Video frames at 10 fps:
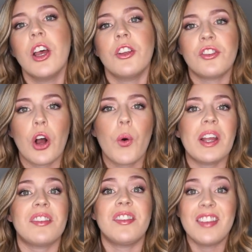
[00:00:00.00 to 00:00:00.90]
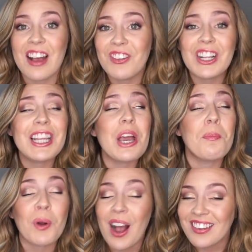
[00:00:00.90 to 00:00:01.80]
So it's definitely a
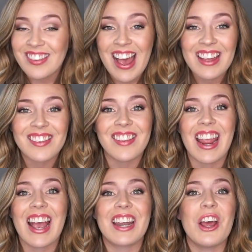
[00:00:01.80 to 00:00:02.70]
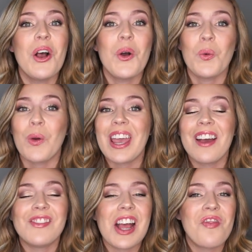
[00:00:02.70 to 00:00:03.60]
process, and we
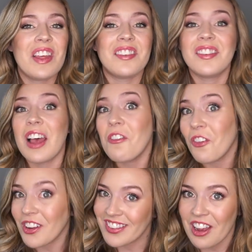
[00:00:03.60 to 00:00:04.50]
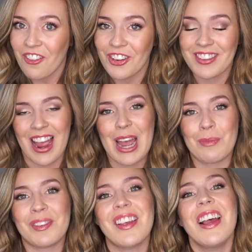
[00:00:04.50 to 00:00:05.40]
have done this several
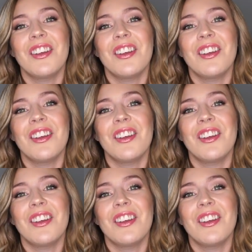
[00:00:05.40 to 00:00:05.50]
times.